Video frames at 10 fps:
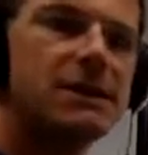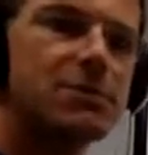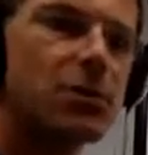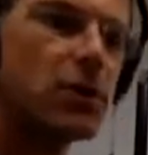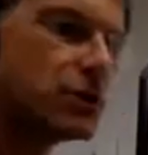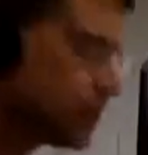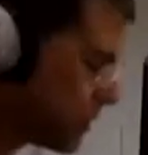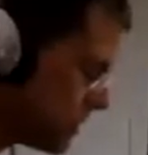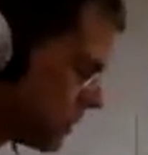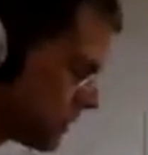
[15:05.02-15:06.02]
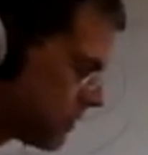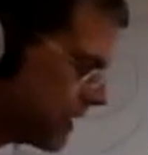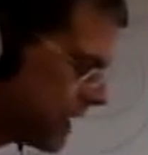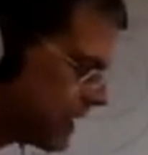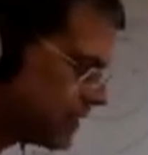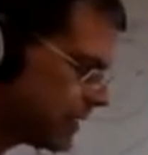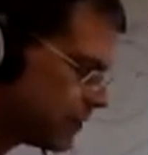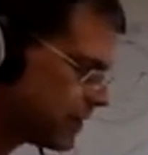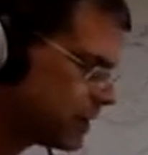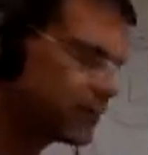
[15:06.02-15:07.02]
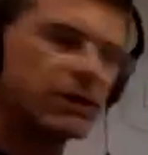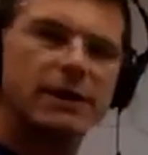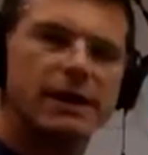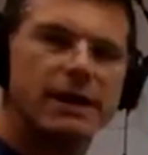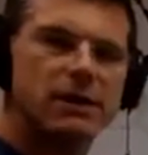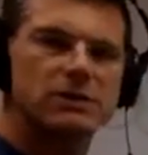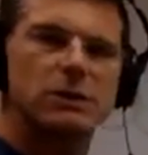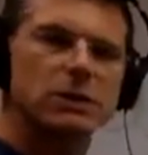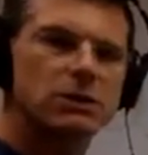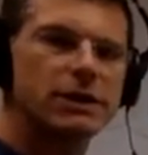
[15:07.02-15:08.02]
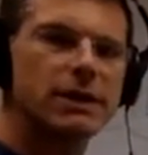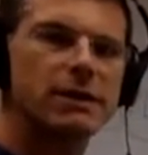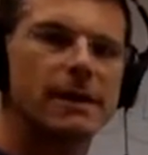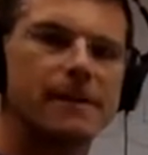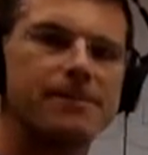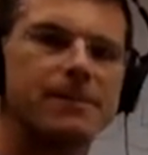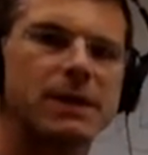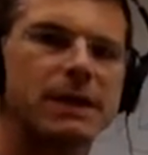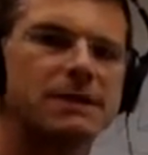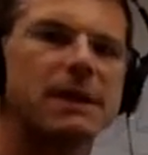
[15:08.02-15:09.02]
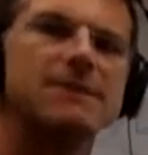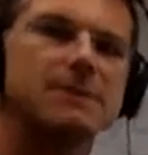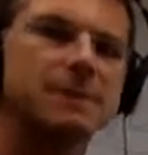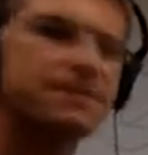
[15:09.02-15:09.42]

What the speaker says: approach. Starts with screening, then you're interviewing, and also including an assessment.